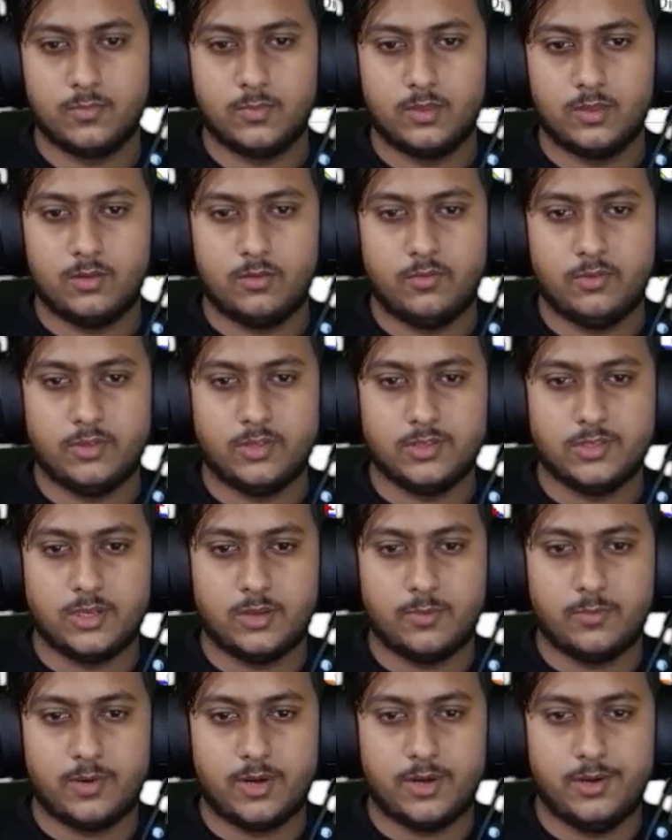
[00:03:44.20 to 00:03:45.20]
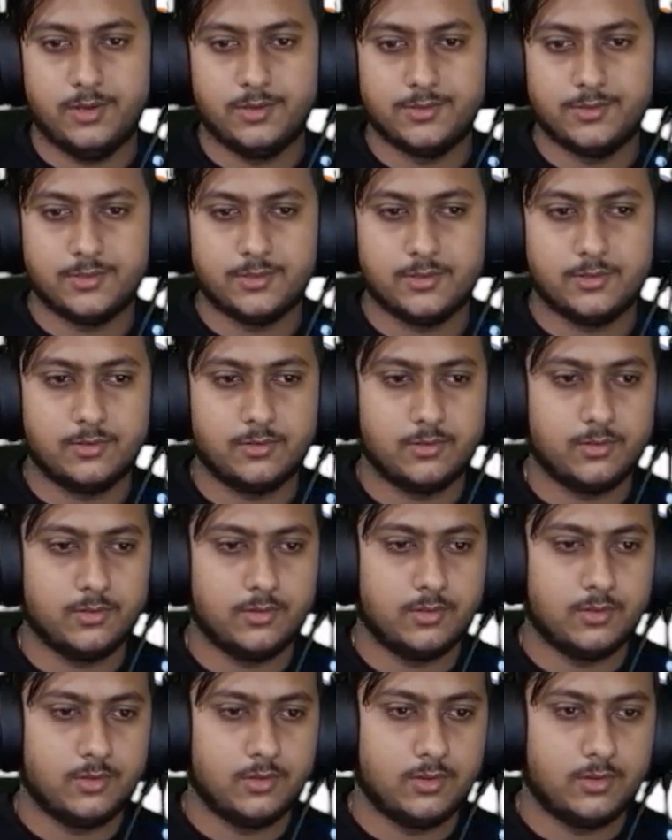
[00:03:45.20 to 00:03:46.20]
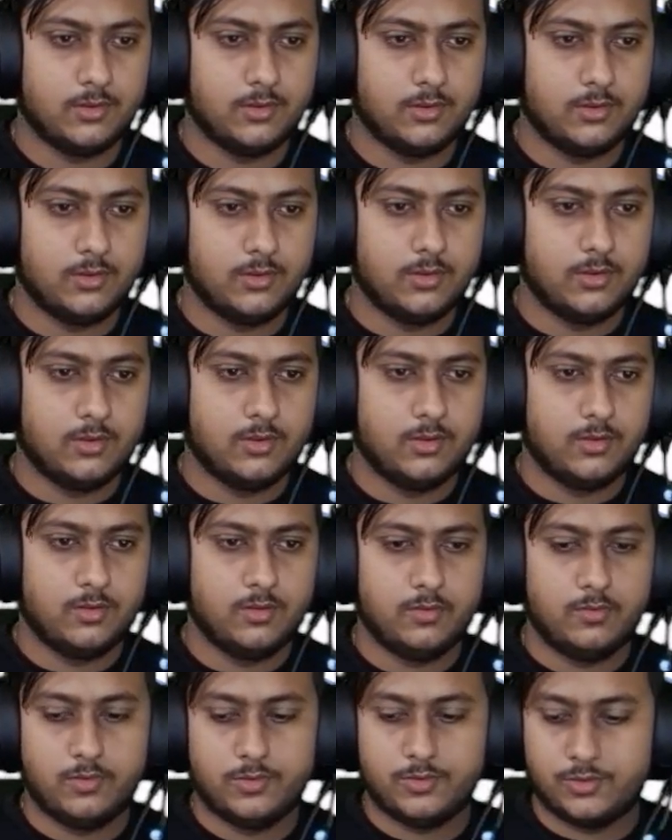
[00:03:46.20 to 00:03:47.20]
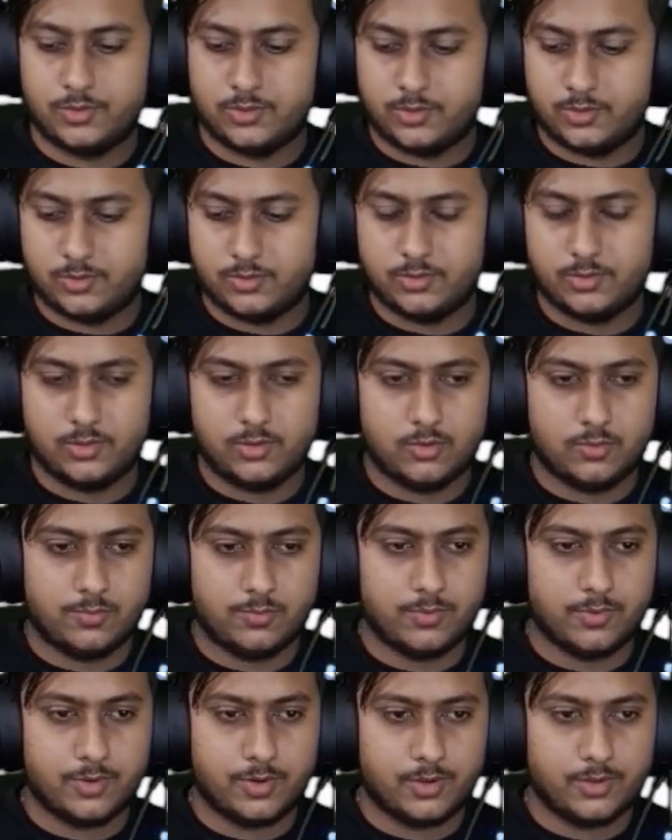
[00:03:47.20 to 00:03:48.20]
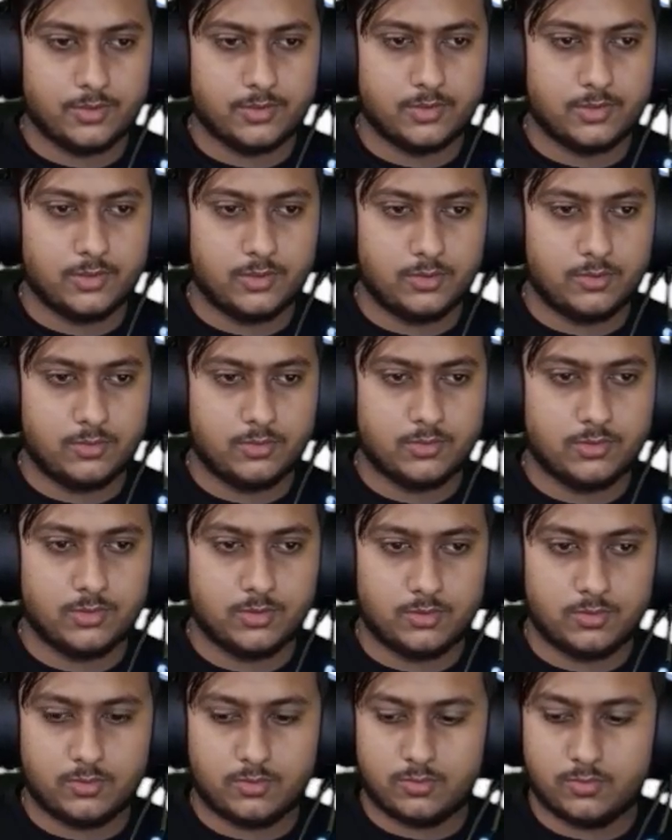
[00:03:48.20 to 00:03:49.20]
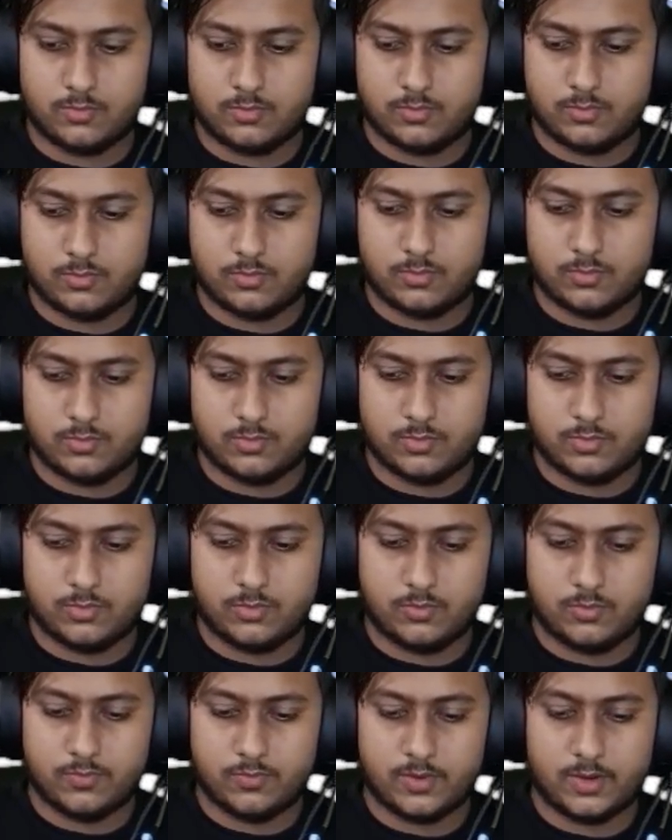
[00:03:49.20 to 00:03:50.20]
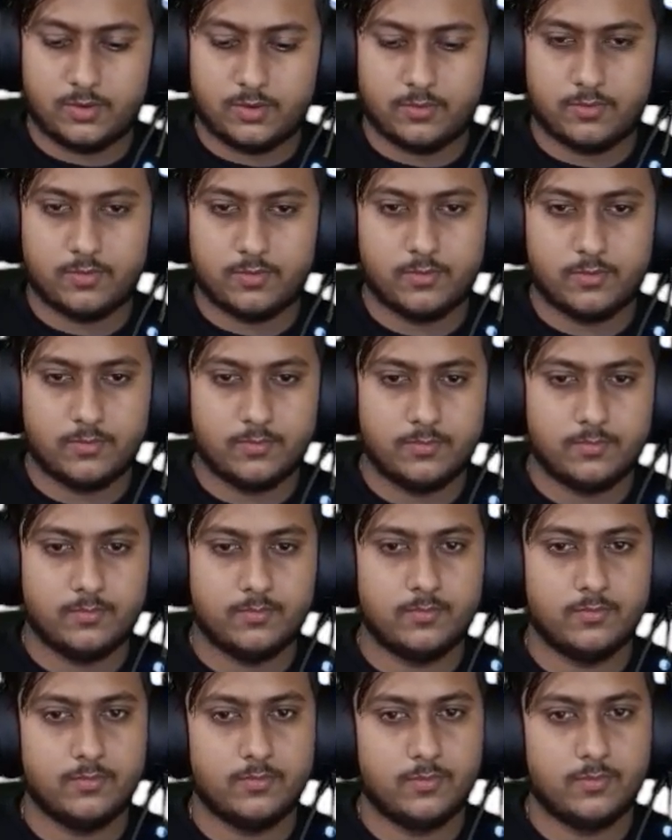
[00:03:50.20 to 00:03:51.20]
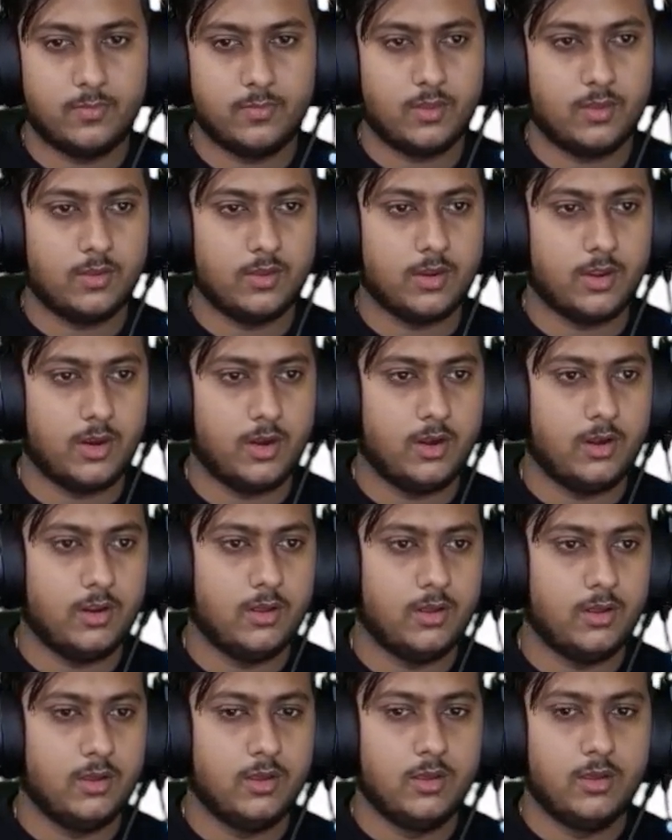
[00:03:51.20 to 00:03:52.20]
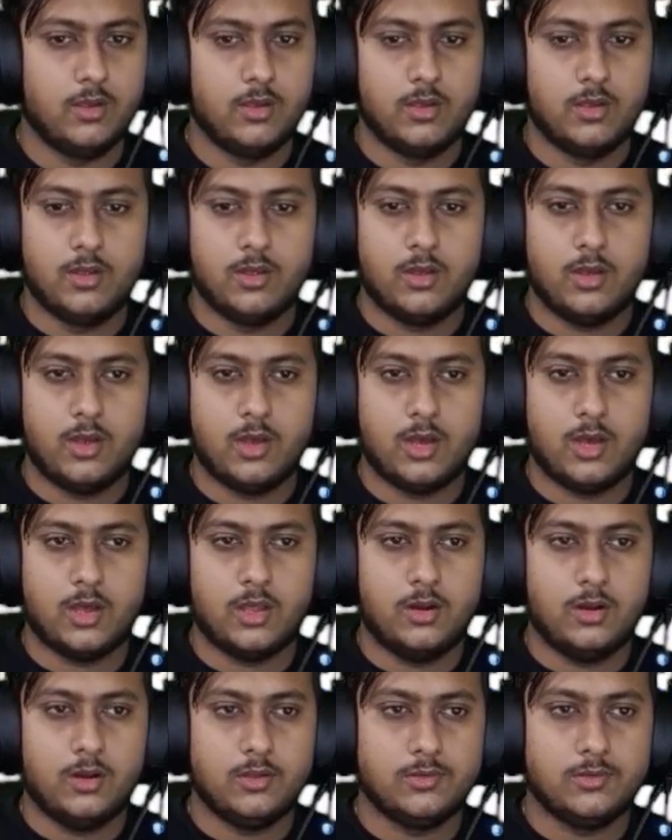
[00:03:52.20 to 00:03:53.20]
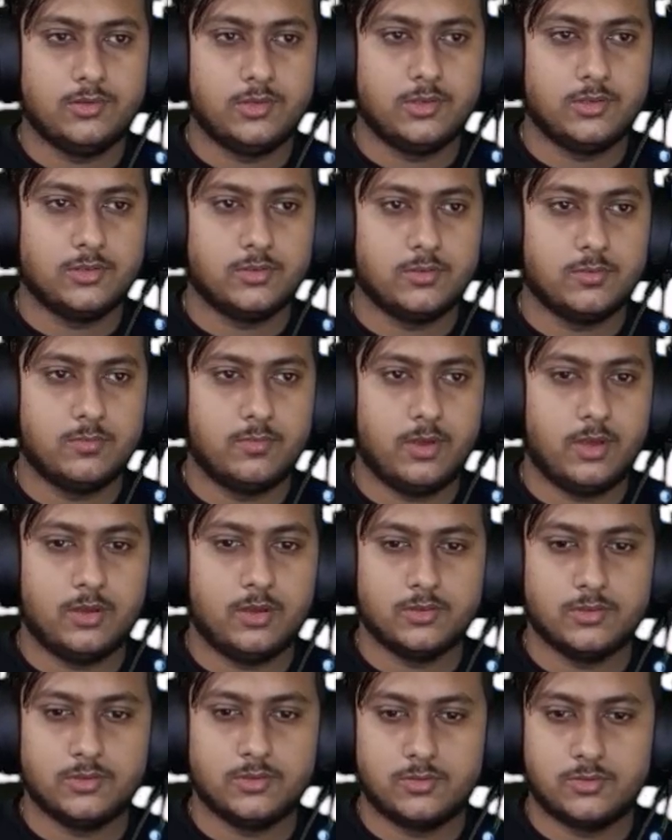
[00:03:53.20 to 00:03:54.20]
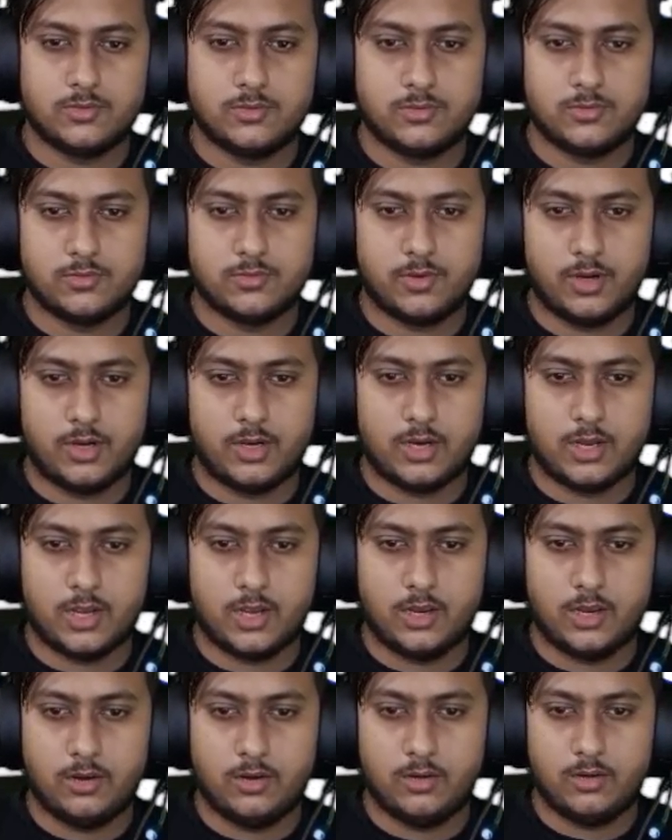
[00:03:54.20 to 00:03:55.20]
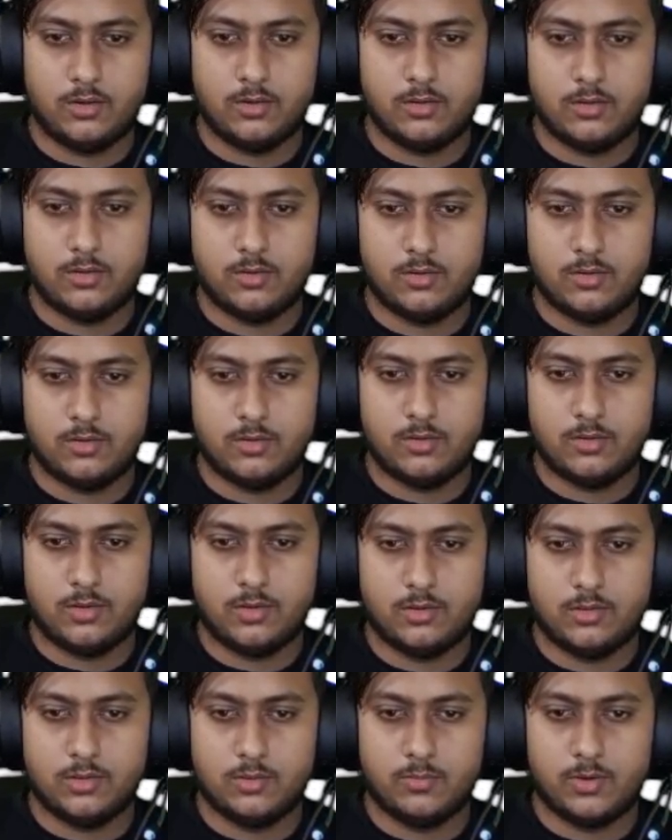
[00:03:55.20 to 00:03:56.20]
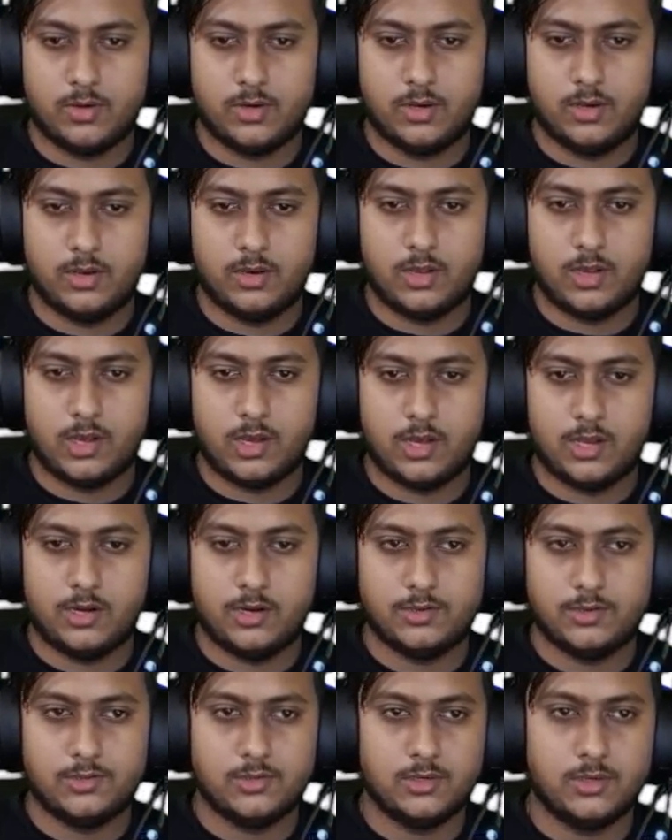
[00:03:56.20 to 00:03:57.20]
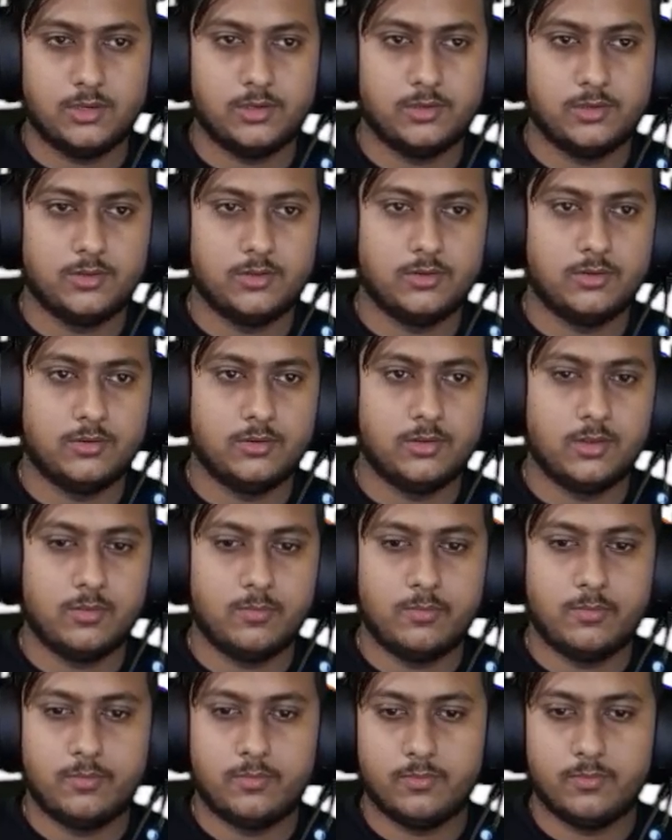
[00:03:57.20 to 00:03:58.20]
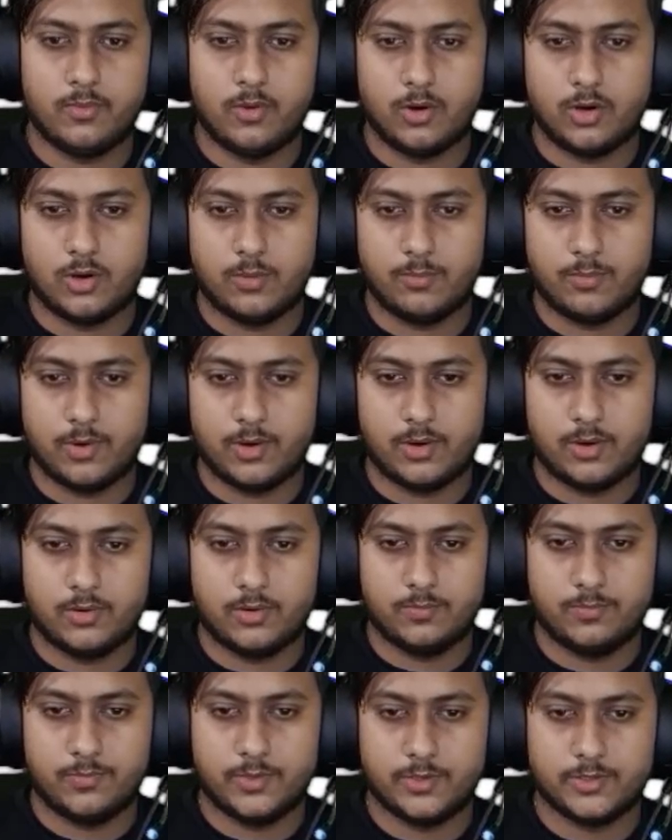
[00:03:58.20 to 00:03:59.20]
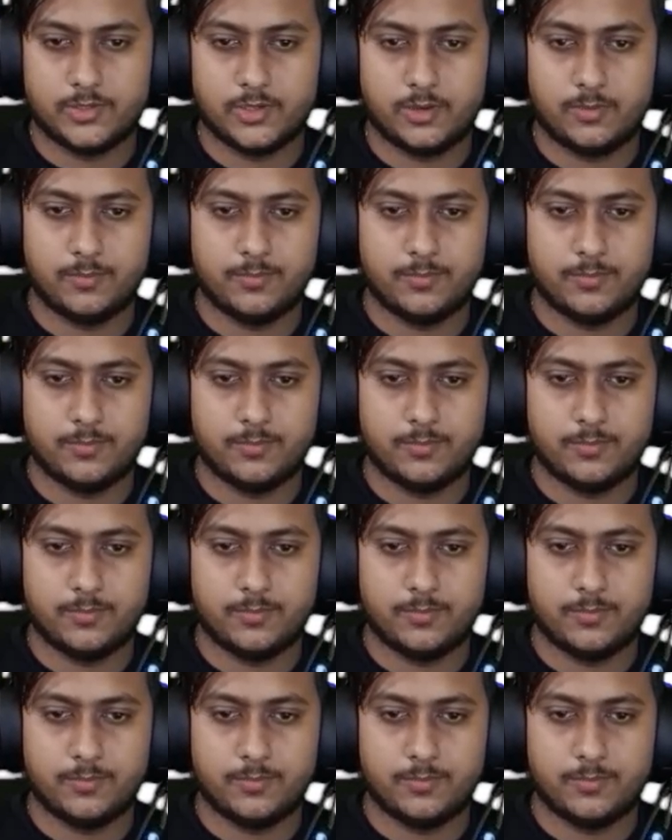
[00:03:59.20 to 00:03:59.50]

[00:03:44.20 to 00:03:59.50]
with the same radius, which is 0.0025, right? And let's just make a straight line in the middle, and let's delete the bottom part this time,